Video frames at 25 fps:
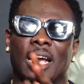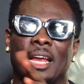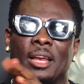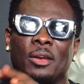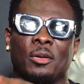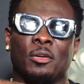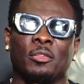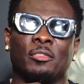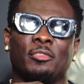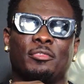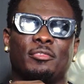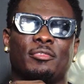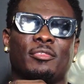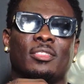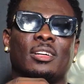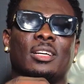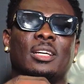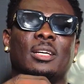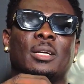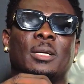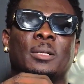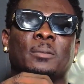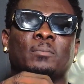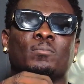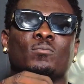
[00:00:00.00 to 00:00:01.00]
I love
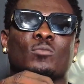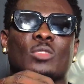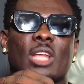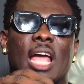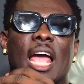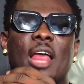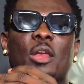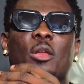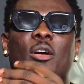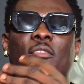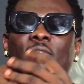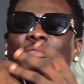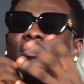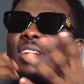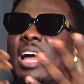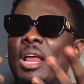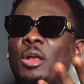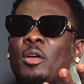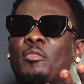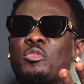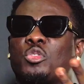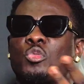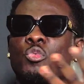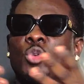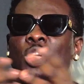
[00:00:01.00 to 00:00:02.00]

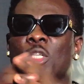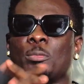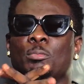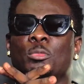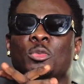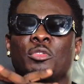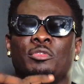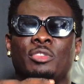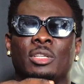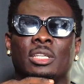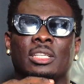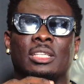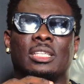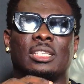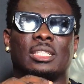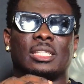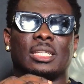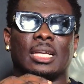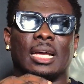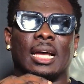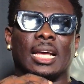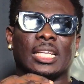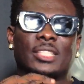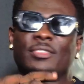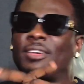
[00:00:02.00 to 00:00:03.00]
to watch
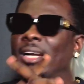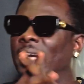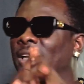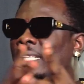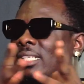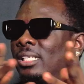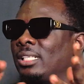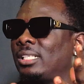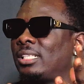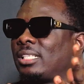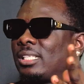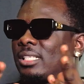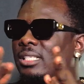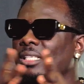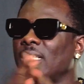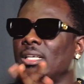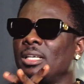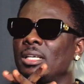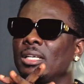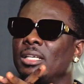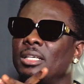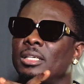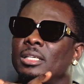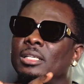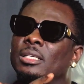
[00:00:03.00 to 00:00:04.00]
movies as far as it's
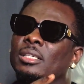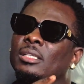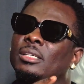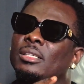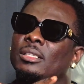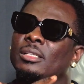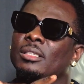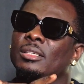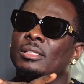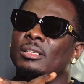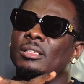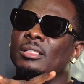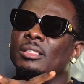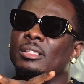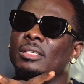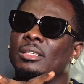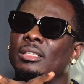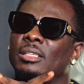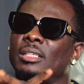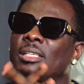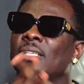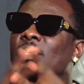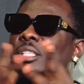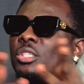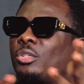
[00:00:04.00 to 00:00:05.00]

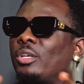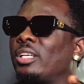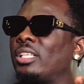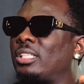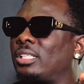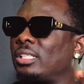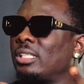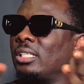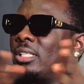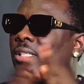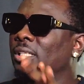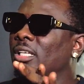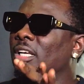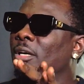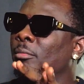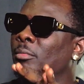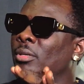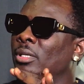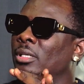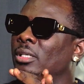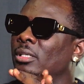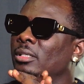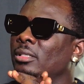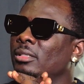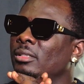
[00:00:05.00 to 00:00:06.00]
interesting. You get
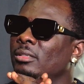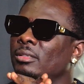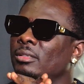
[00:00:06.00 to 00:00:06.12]
me?